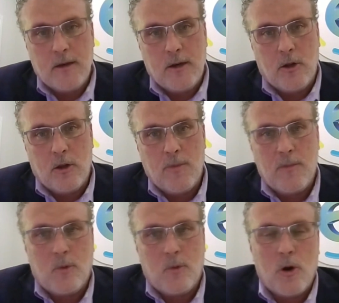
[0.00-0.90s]
And then, a
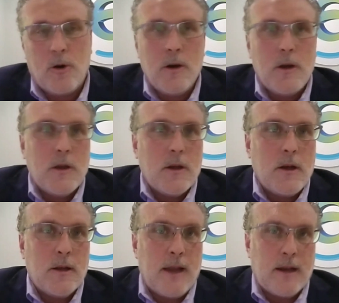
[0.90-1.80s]
little bit more
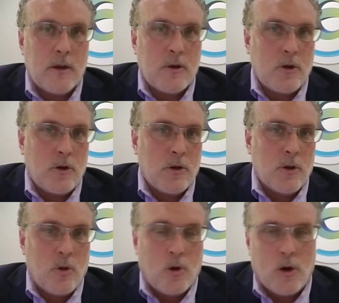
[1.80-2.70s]

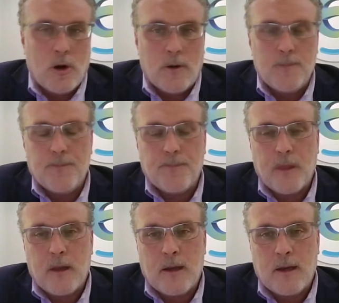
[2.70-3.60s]
technical
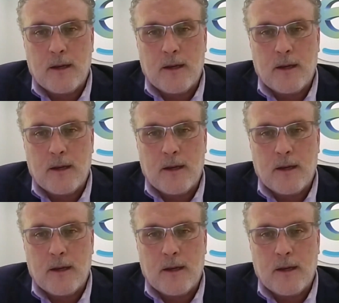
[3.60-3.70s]
or